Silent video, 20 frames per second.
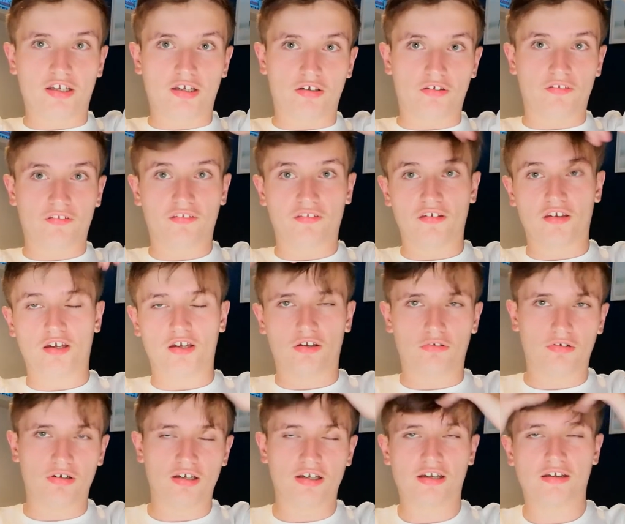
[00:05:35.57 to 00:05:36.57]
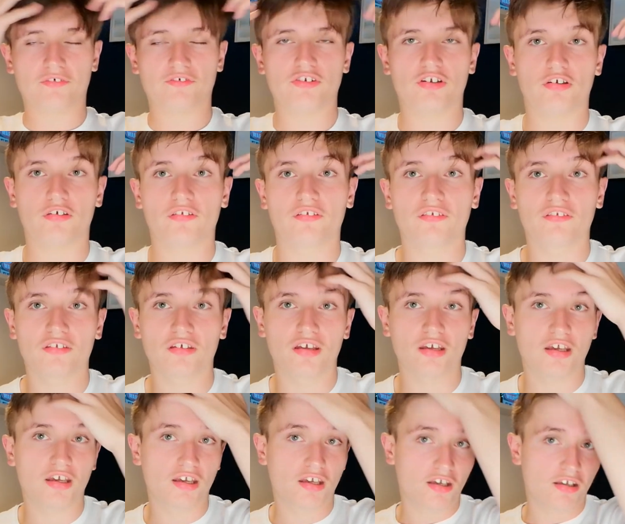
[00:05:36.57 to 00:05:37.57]
y'all, so I've just
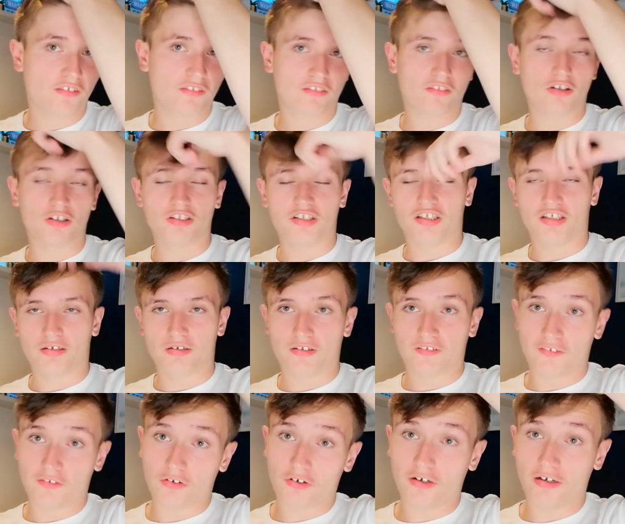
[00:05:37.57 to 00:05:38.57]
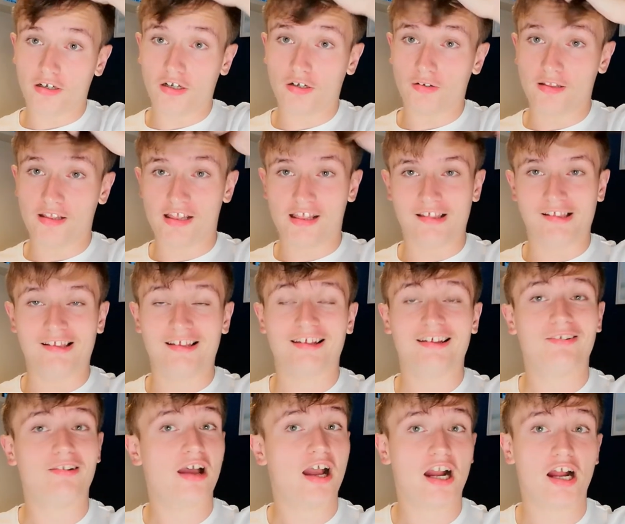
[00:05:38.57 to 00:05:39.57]
gone to,
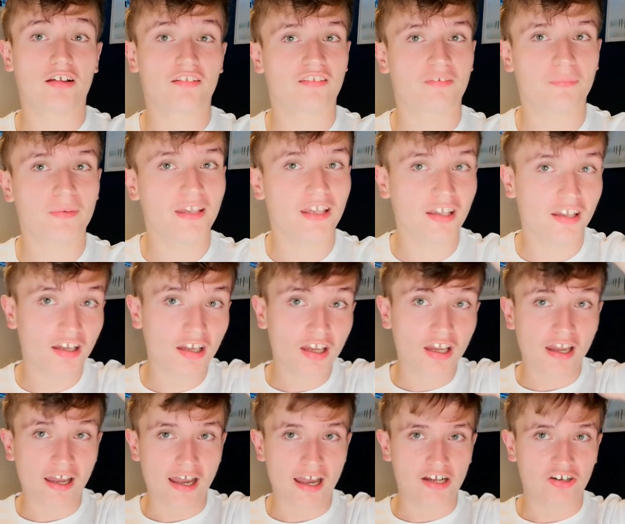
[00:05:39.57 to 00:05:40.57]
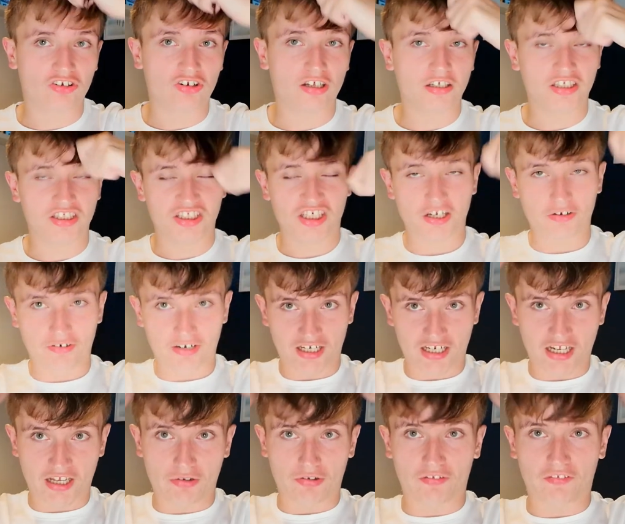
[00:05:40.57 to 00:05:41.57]
uh, I can't speak. I've got a shower right
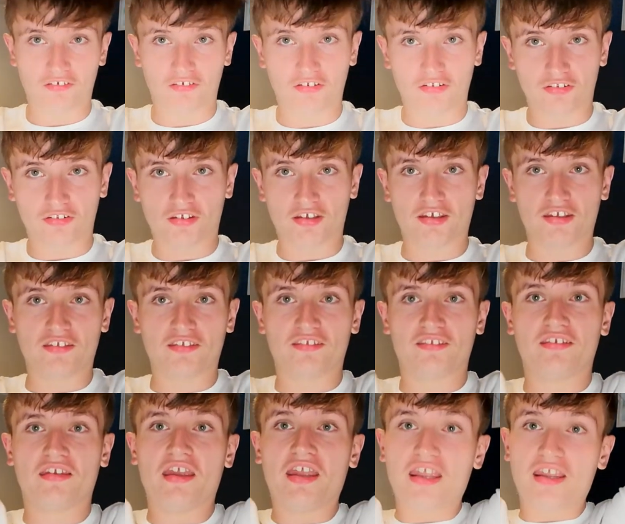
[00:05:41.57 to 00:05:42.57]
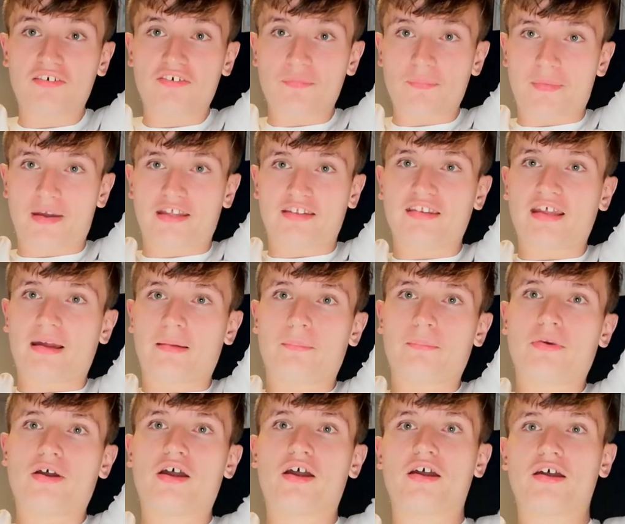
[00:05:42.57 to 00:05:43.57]
now, as you can see from my
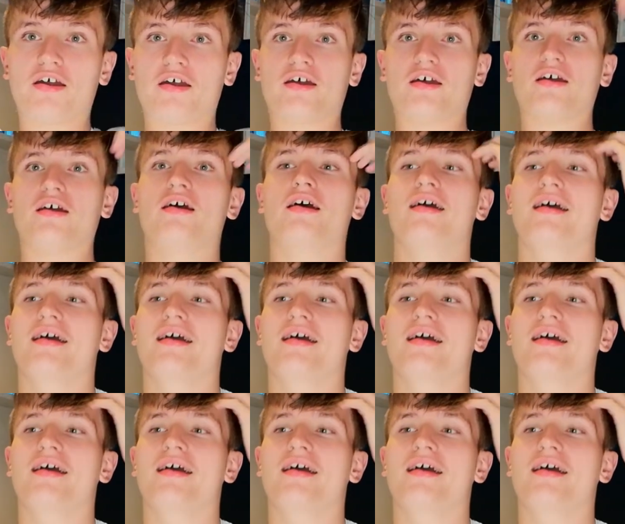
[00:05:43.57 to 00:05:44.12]
damp hair.